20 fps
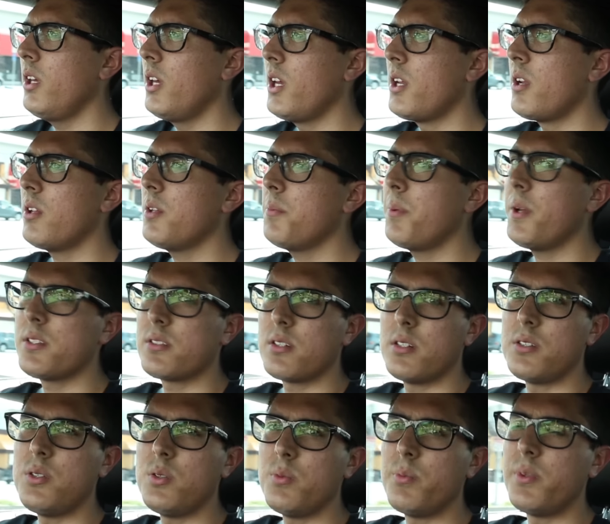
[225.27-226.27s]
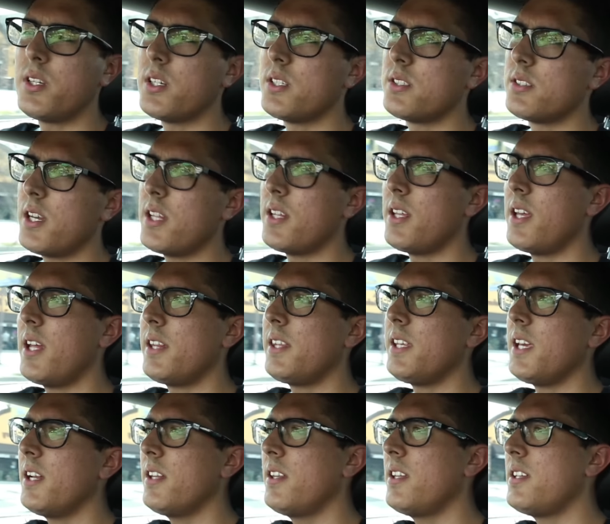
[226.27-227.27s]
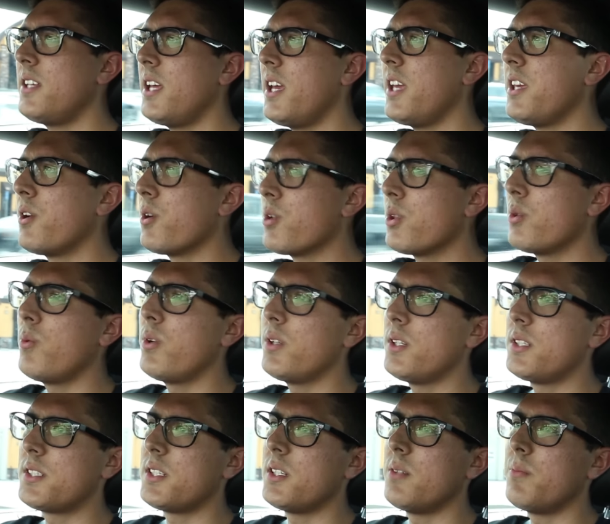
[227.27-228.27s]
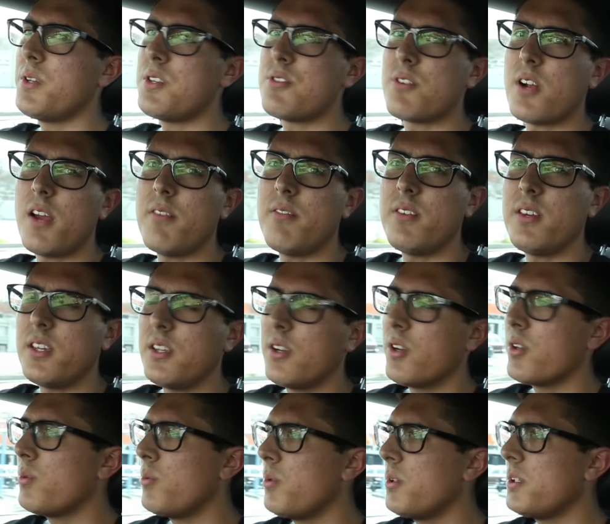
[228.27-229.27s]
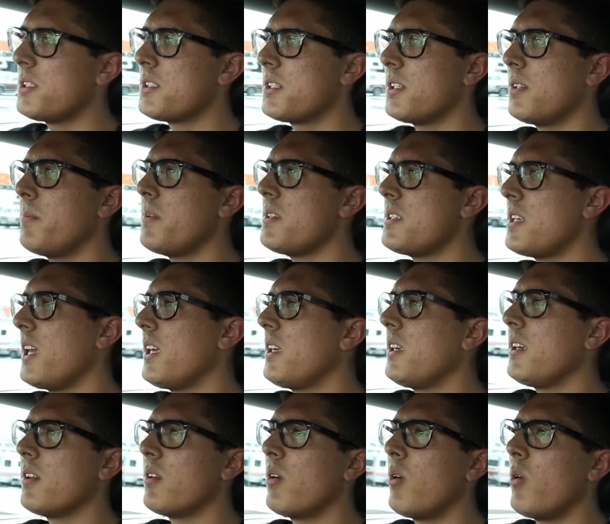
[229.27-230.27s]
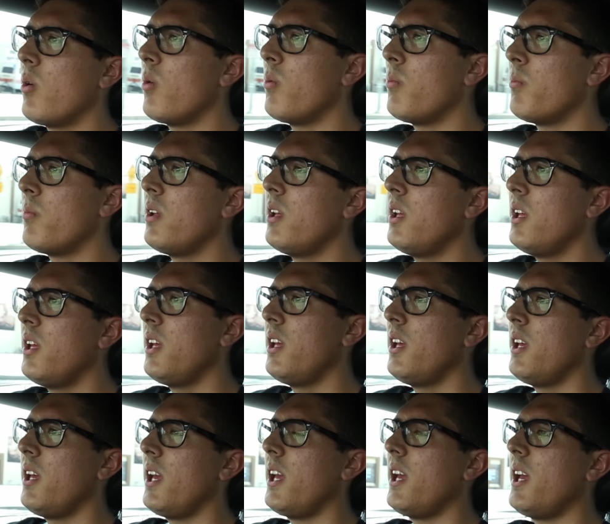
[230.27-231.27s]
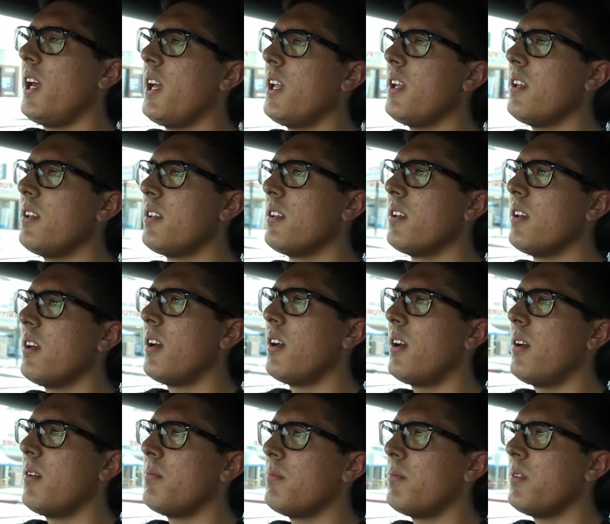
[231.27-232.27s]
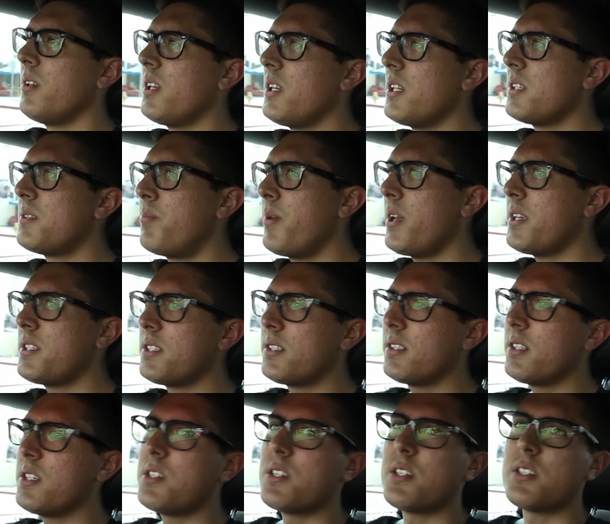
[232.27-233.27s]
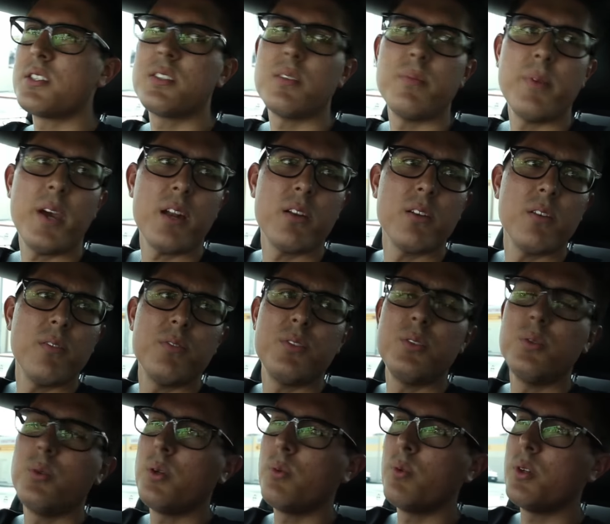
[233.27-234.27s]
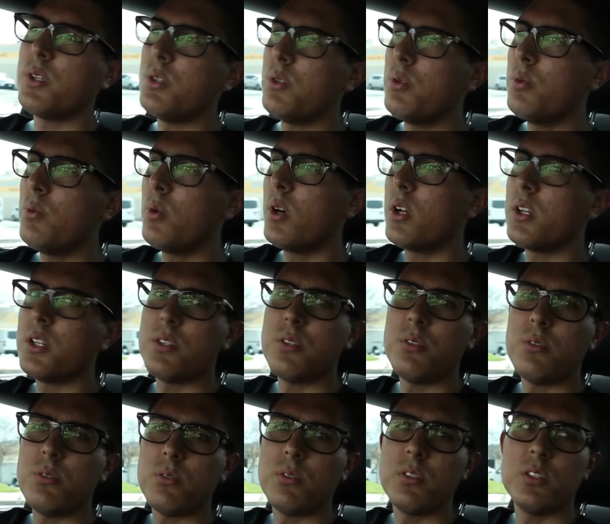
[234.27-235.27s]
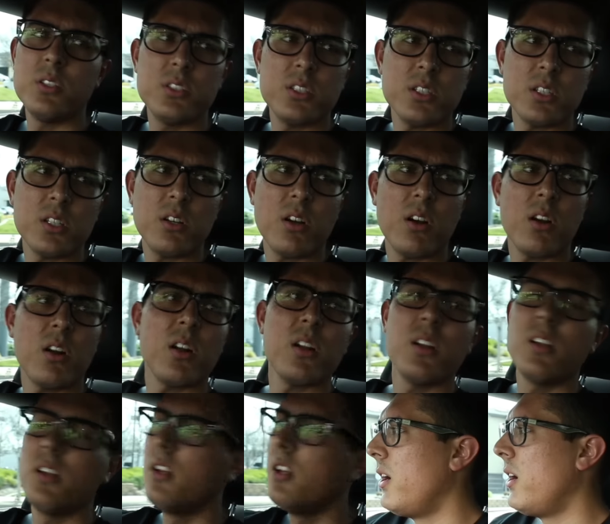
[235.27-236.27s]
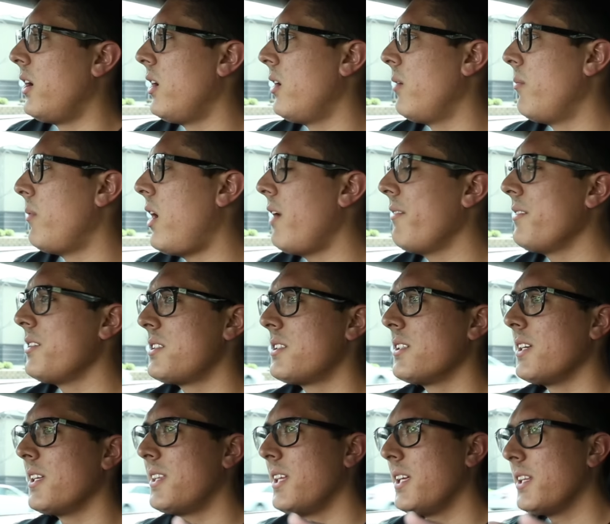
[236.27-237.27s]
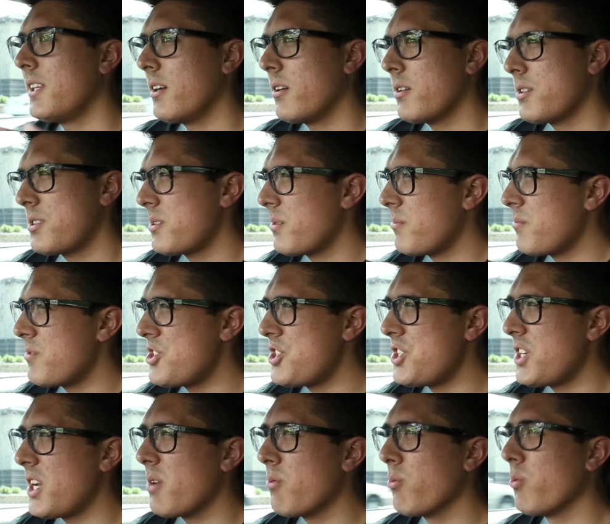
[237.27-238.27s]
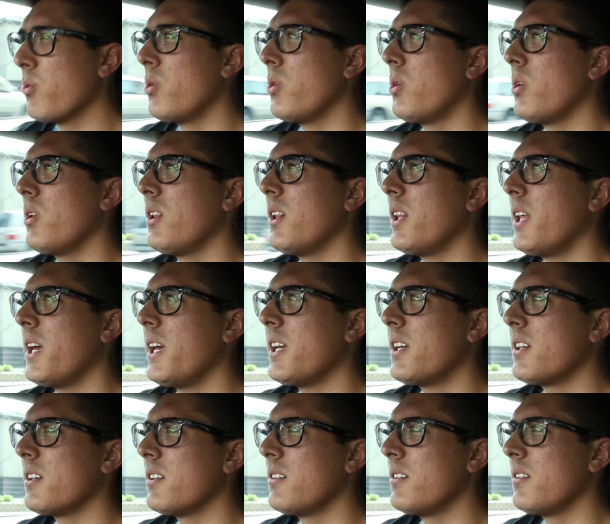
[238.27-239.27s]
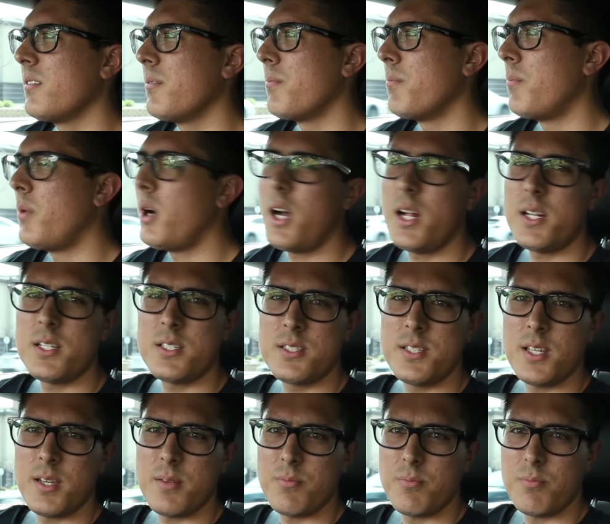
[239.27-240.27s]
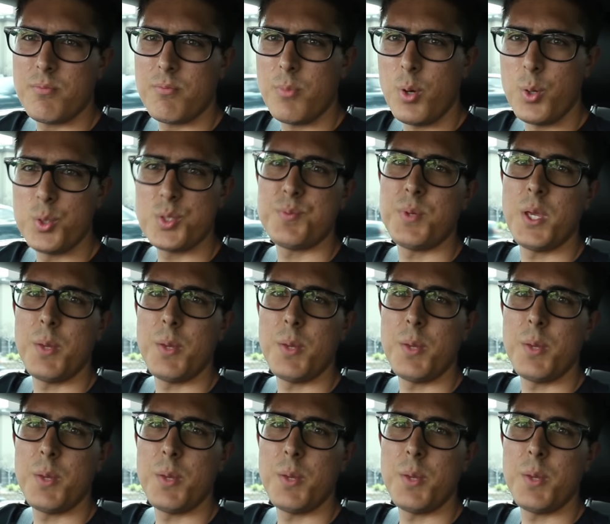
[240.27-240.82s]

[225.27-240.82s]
it all depends on you, because at the end of the day, you're the one that's going to be driving it, you're the one that's going to be taking it home, and it's basically just a matter of doing what you want to do to the car. Obviously, I think there are some general mods that most